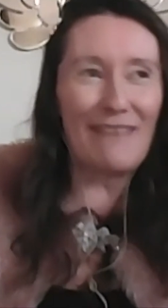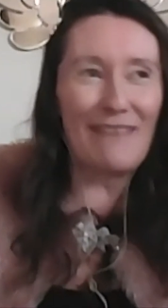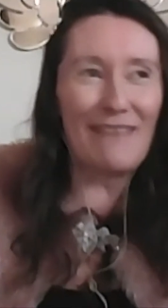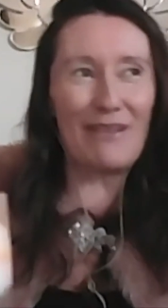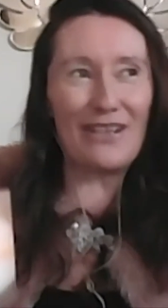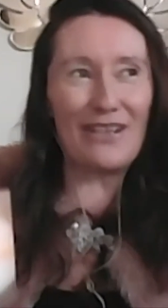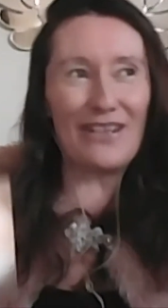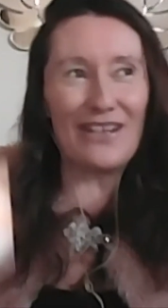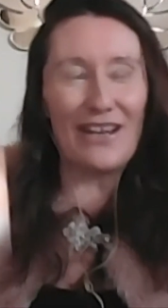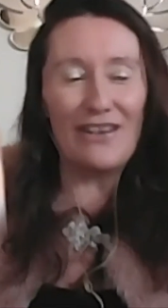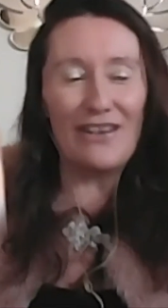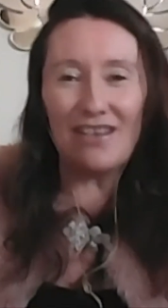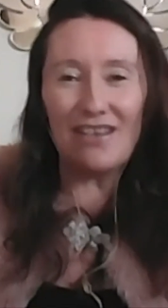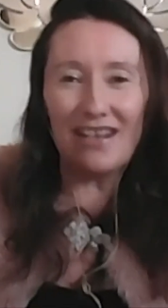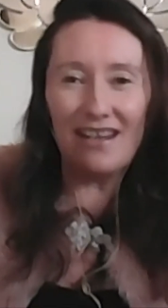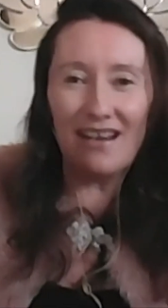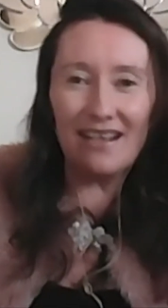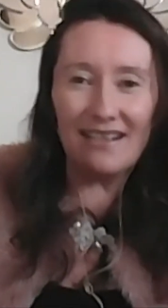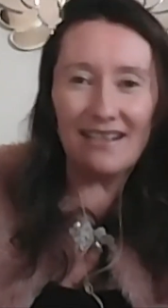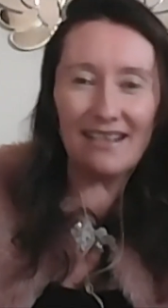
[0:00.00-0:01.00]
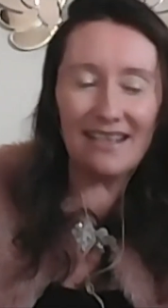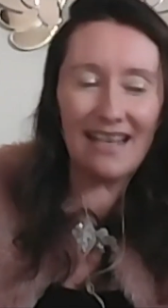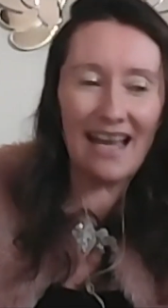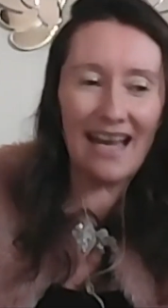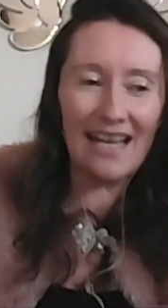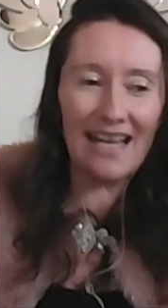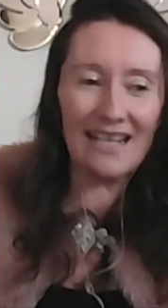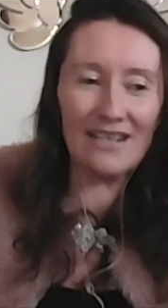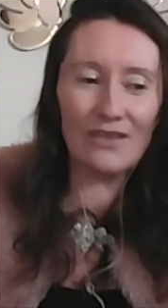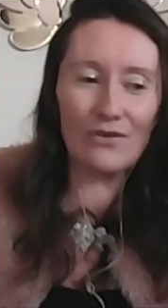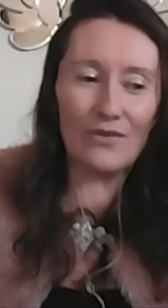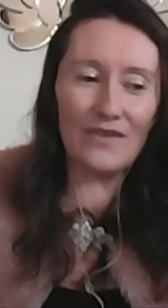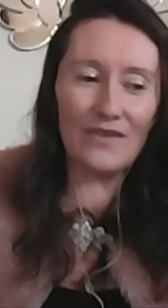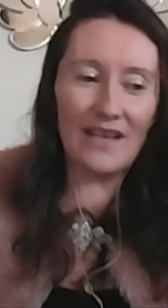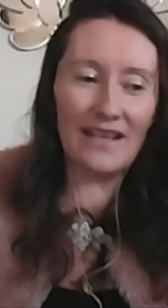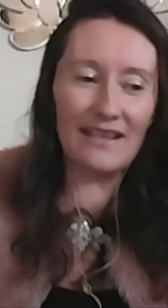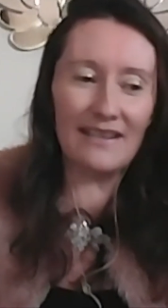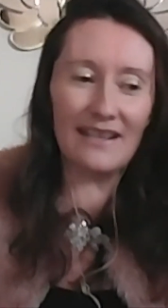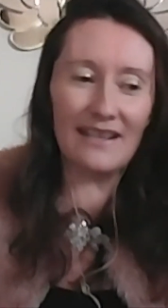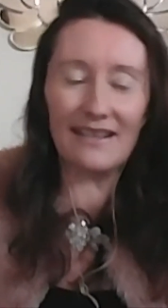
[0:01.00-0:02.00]
But, you know, you can light a candle, and
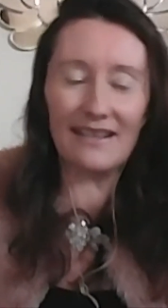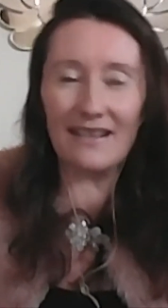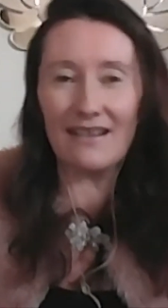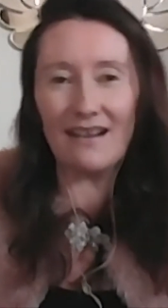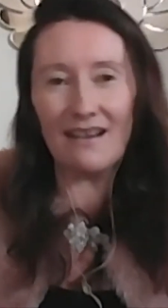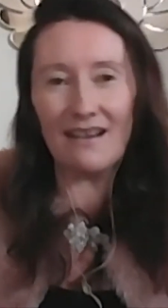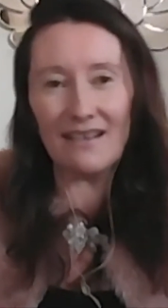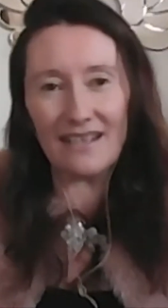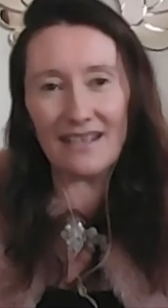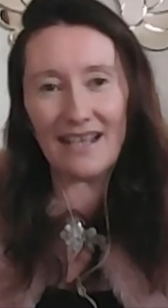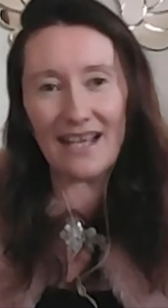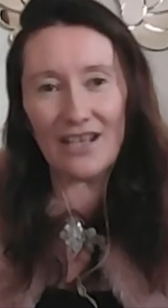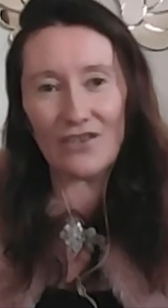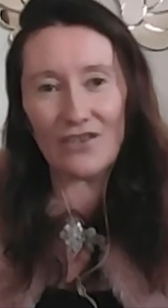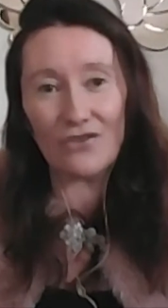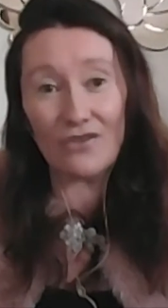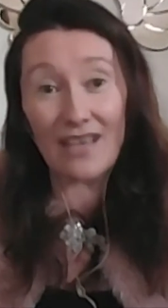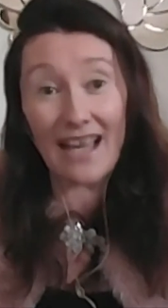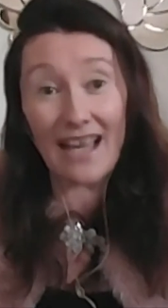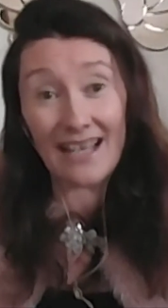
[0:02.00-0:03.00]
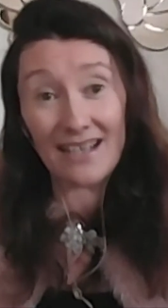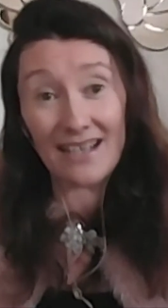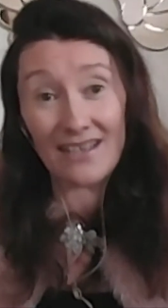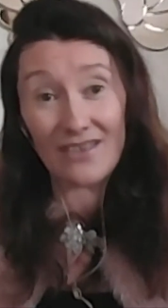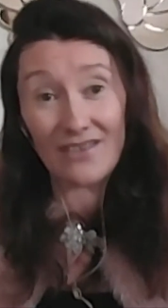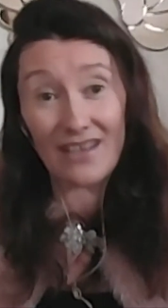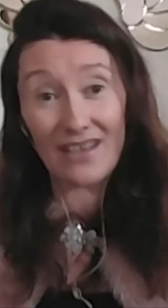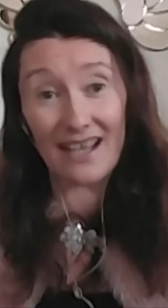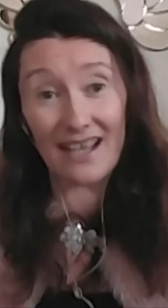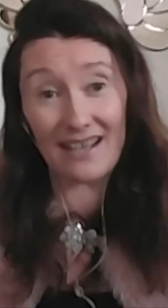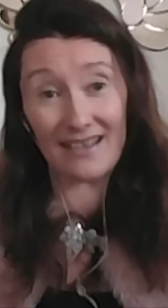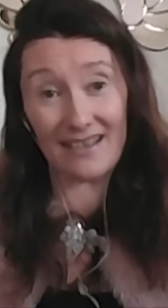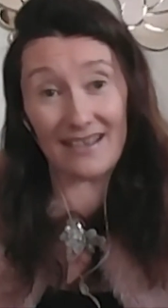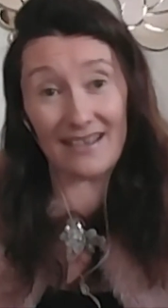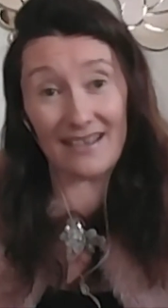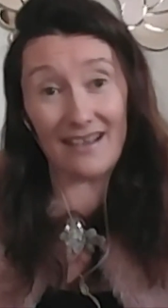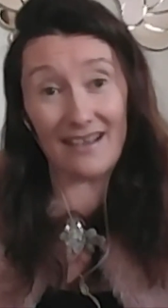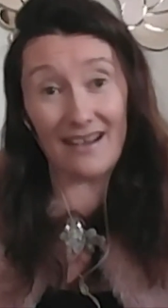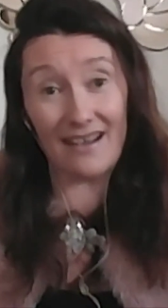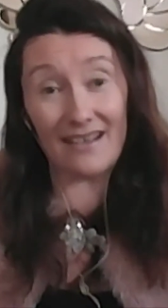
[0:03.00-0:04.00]
then there's a guardian angel candle
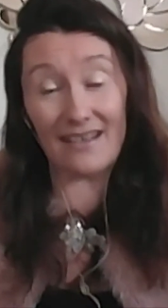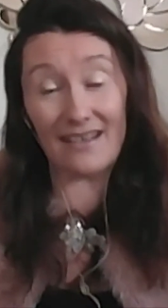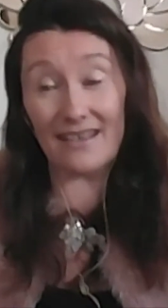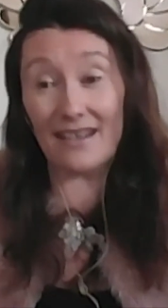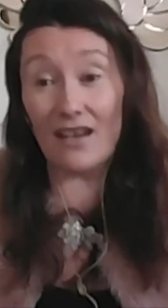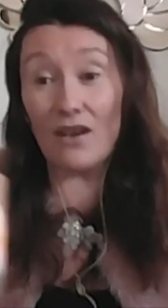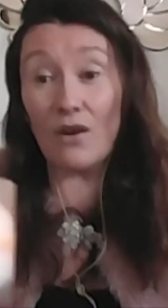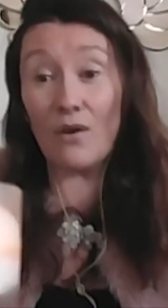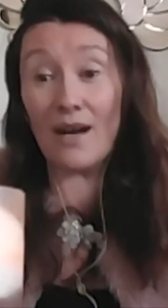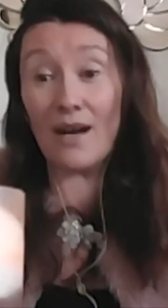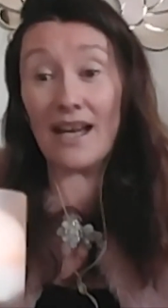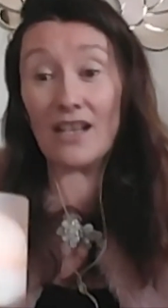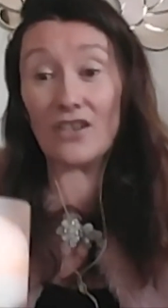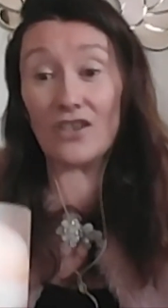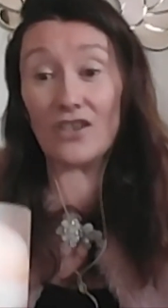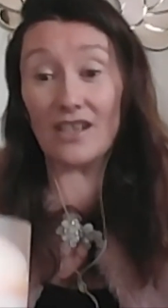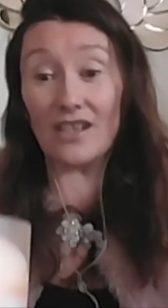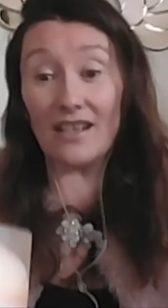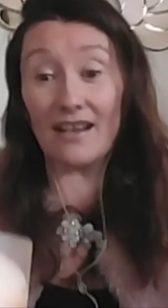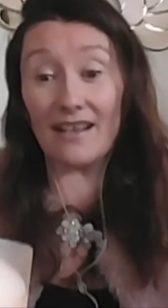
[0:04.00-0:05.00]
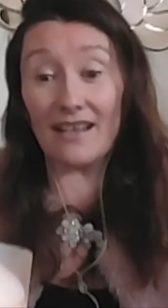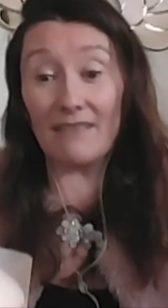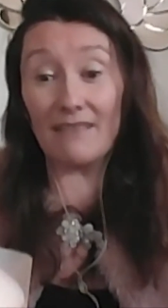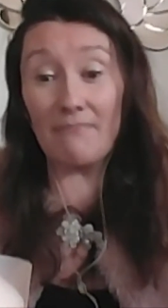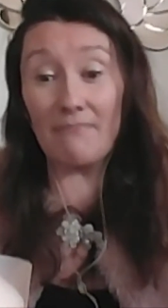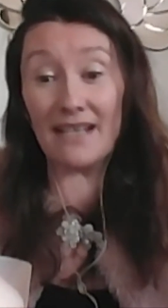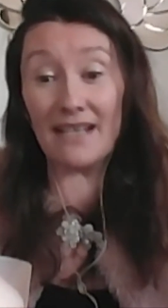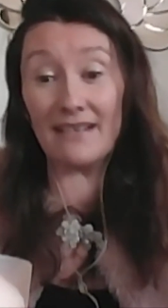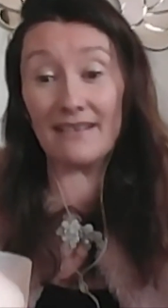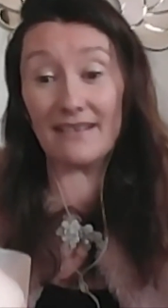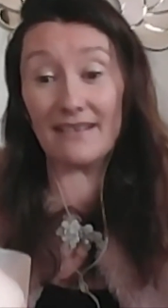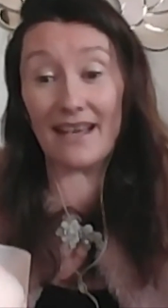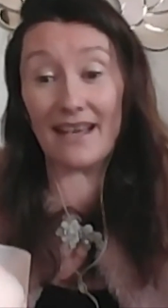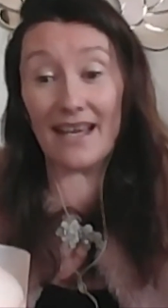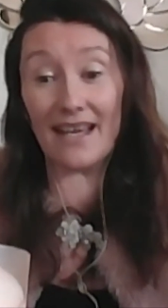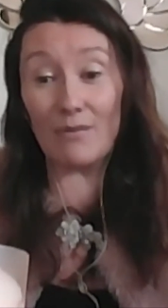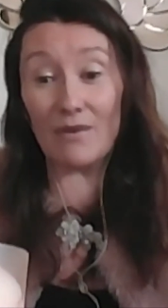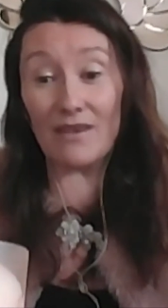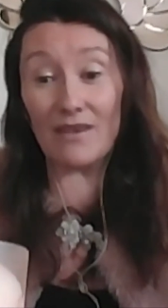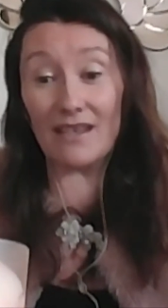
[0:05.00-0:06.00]
exercise. It's like, oh, actually, I can
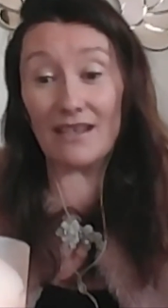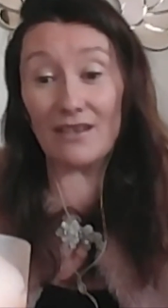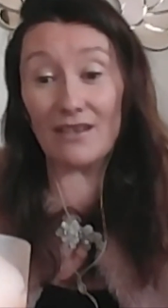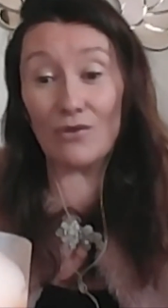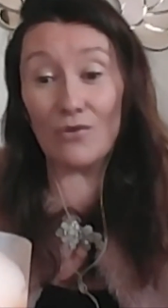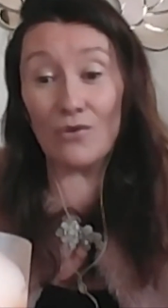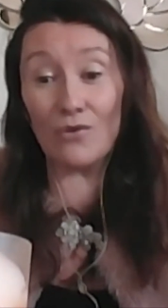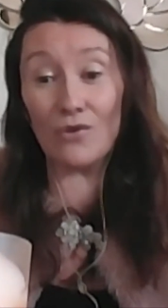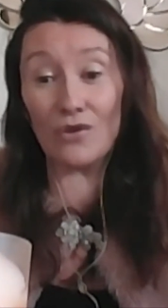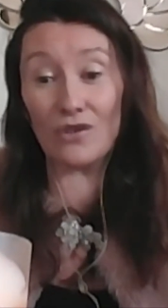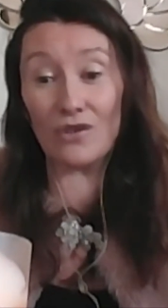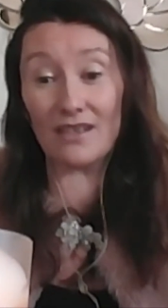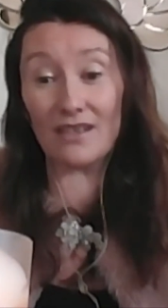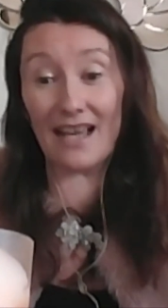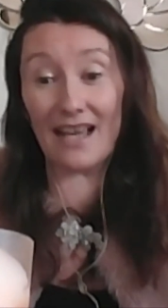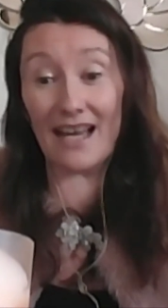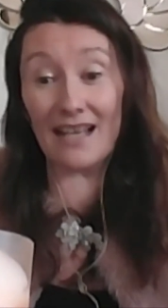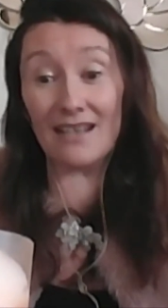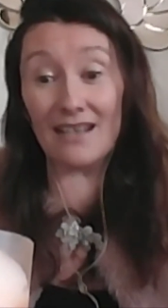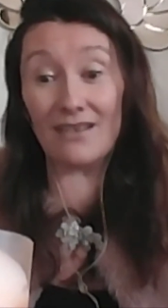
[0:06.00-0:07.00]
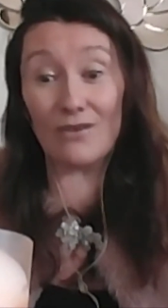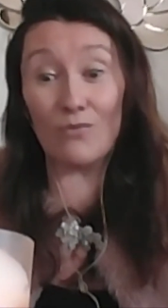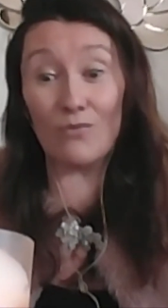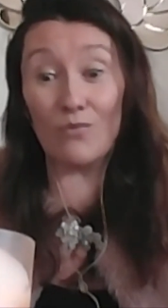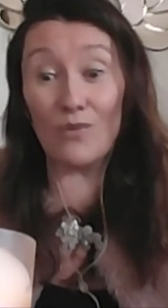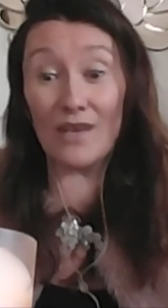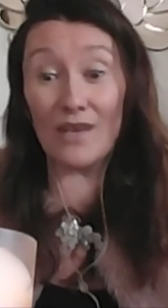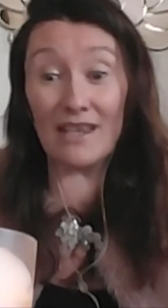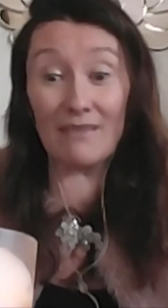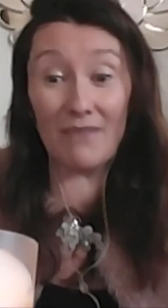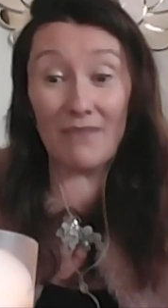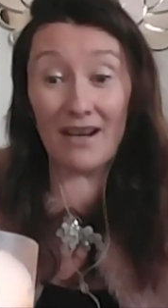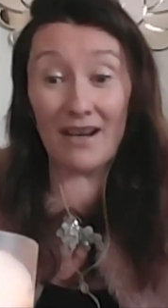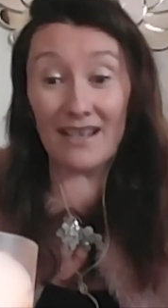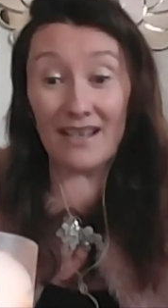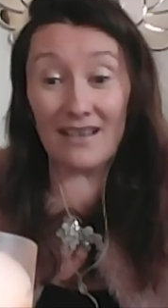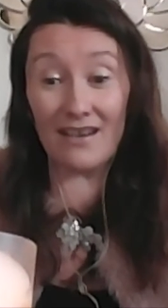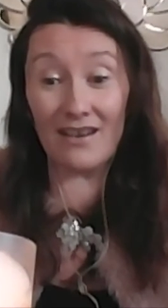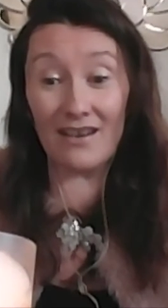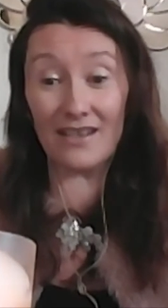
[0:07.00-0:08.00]
meditate with this gorgeous candle with my
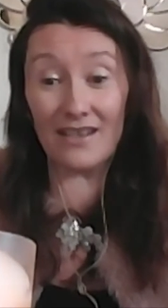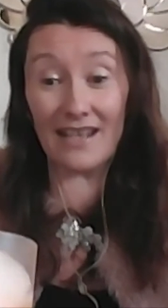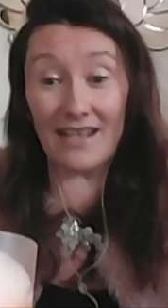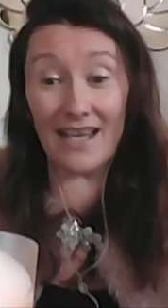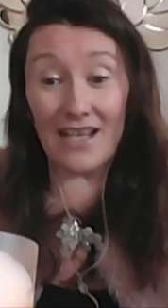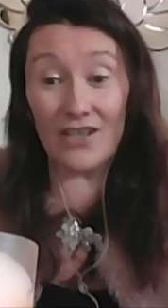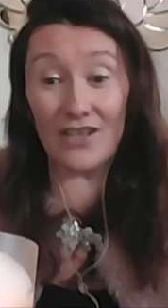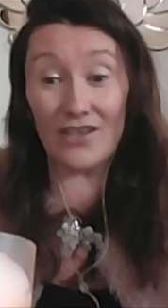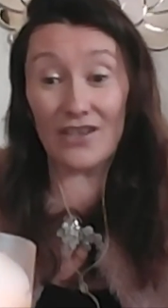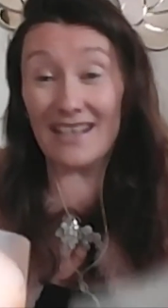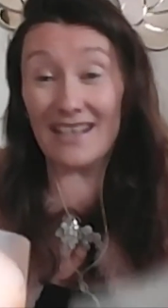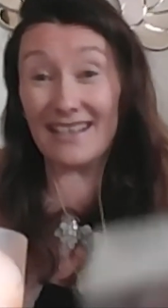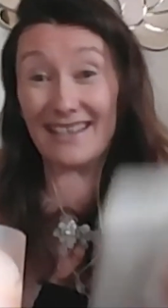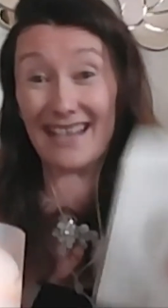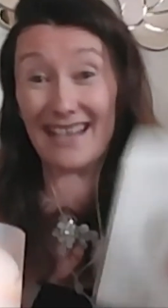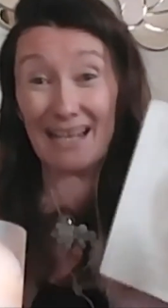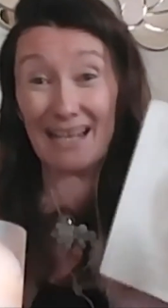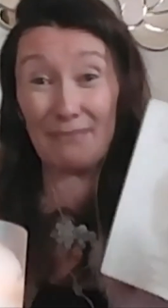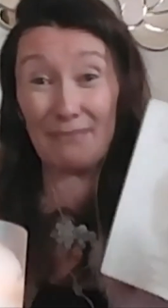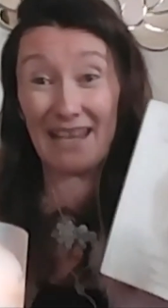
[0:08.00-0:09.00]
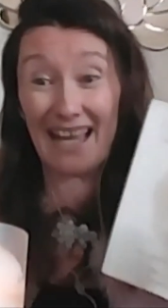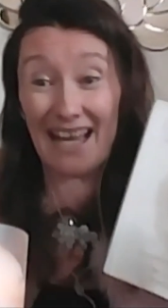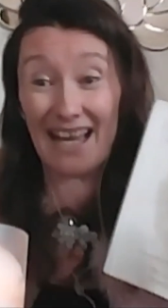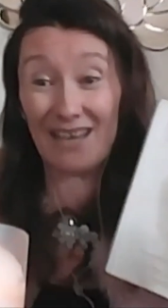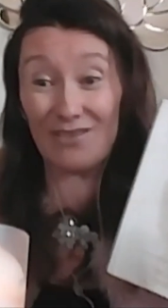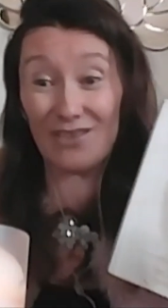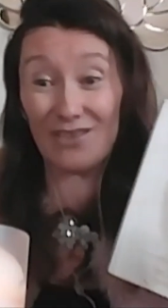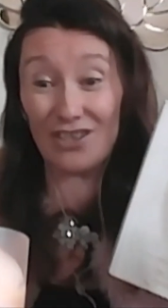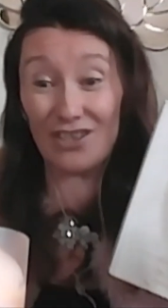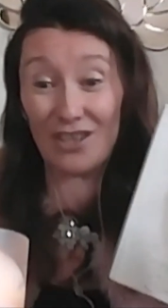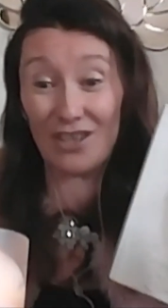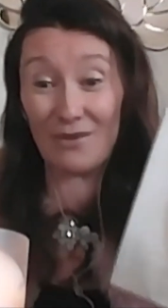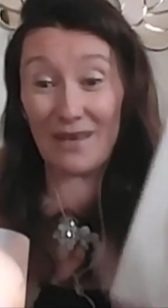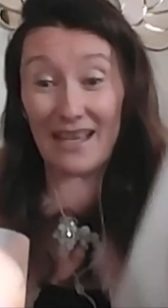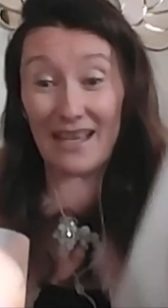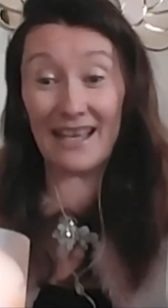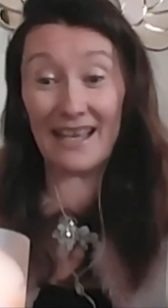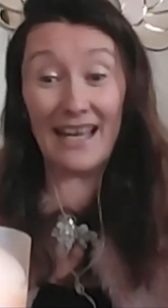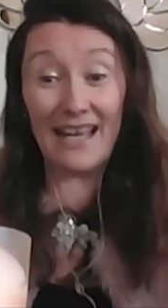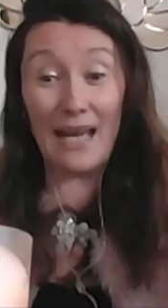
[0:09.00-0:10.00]
guardian angel. It's telling me how to do
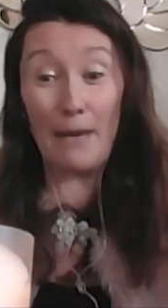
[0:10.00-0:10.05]
it.